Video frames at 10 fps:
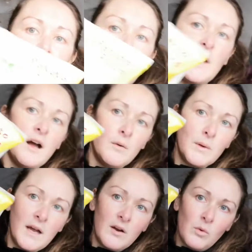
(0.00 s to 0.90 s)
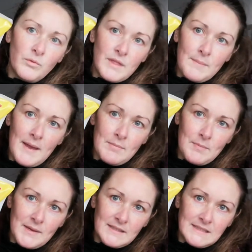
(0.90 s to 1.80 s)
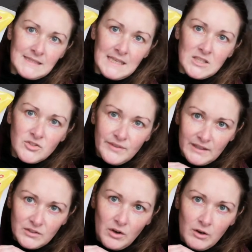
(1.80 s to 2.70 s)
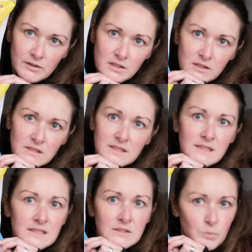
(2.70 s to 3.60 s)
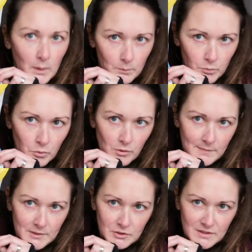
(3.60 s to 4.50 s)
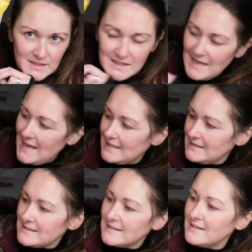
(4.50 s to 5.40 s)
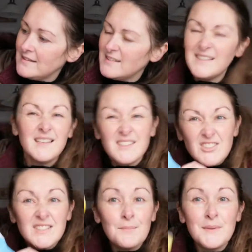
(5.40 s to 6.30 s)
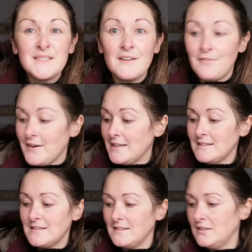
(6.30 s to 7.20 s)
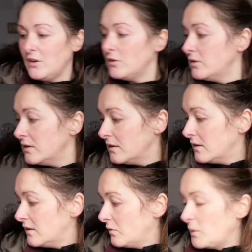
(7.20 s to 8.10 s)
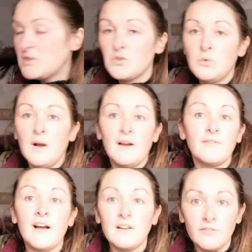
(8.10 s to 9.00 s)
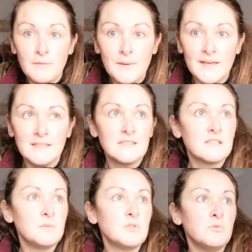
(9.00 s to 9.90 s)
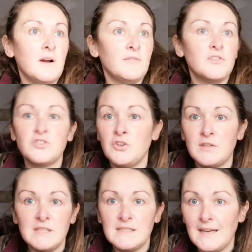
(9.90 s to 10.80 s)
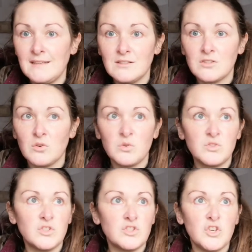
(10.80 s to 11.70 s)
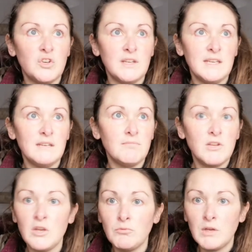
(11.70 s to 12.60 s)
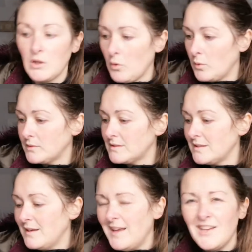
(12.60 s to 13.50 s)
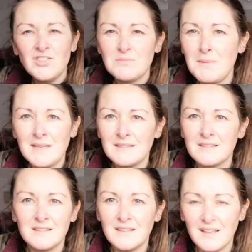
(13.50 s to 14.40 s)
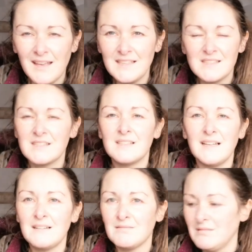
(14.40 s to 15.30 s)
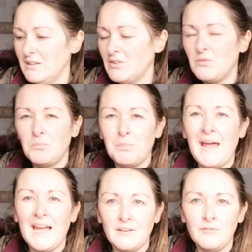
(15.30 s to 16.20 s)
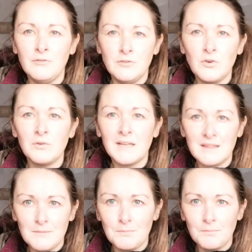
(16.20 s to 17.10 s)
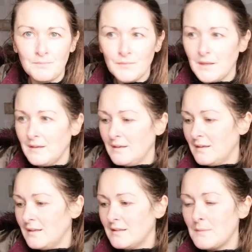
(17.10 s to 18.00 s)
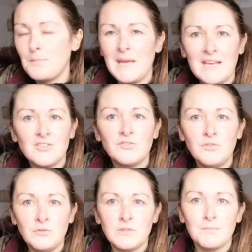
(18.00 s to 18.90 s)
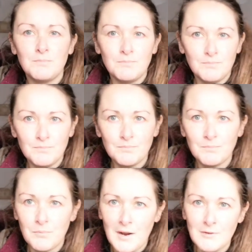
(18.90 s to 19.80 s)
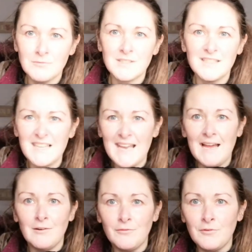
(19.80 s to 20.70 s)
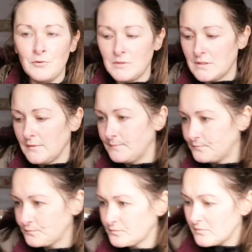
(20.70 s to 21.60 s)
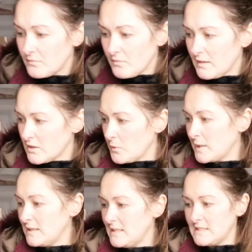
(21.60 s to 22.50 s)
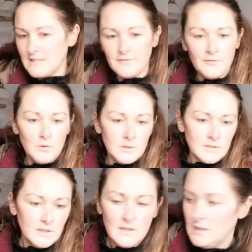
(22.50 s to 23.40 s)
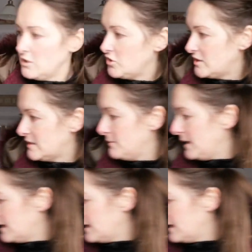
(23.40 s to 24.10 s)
you know, we are over the Peppa Pig stage, thank God, because this is one program I couldn't stand. Just something different, you know. We do have Alpha Bites, we do have the turkey dinosaurs, the turkey unicorns. It just makes the kids, like, you know, bland food, you know, like the beige food, the browns and the yellow food. Quick and easy food, just